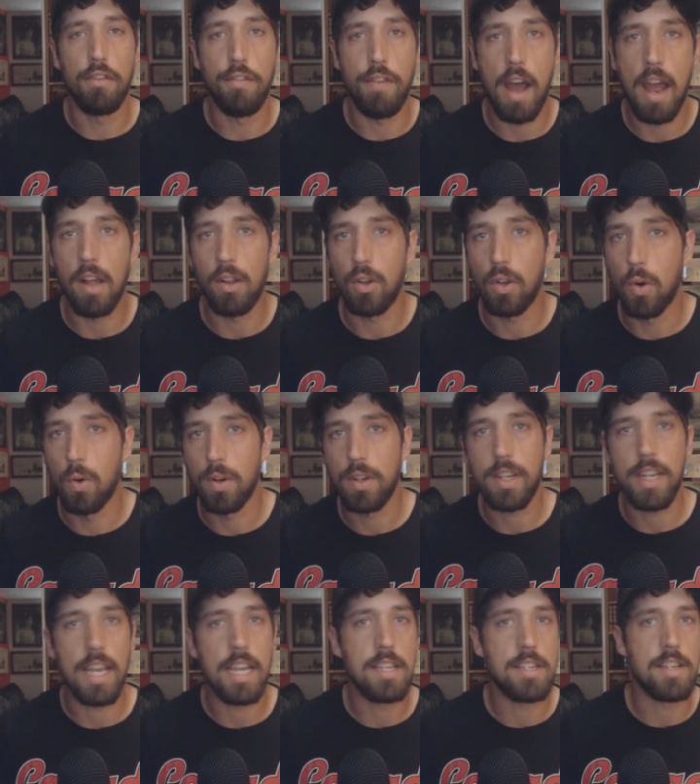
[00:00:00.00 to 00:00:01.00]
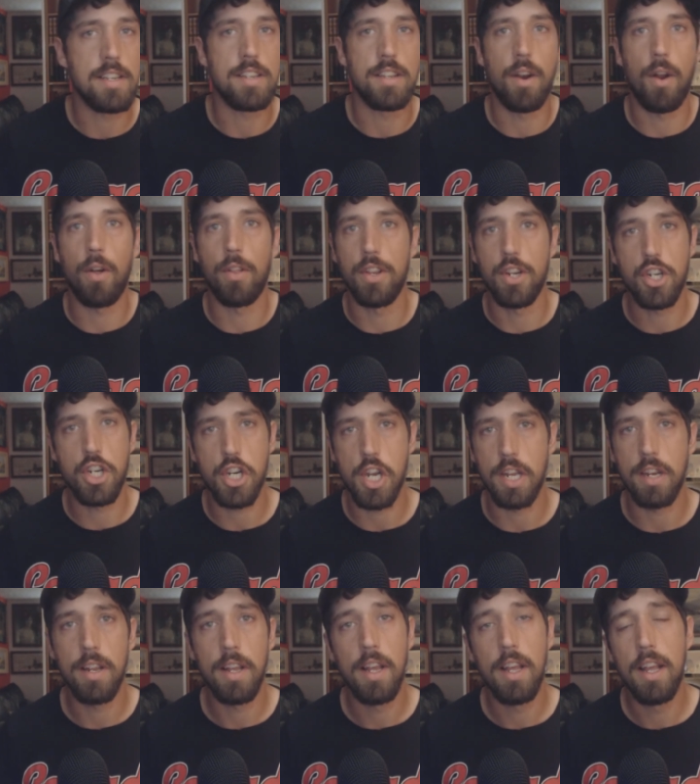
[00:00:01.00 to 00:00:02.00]
file court cases and all this
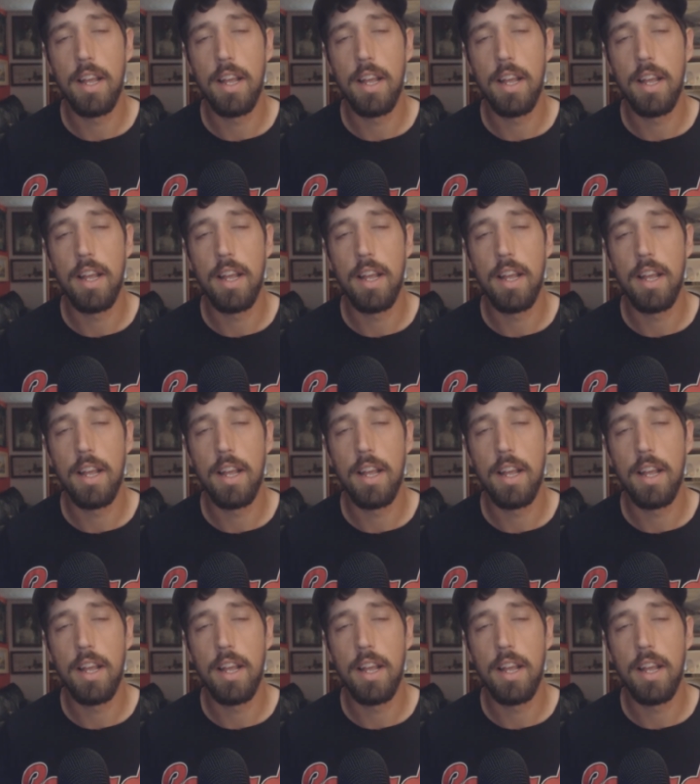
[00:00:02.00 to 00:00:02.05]
shit.